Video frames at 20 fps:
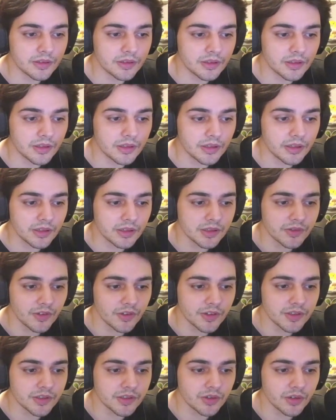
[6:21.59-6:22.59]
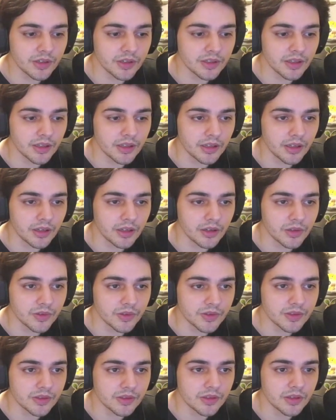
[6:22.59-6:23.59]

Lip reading: as far as storytelling goes.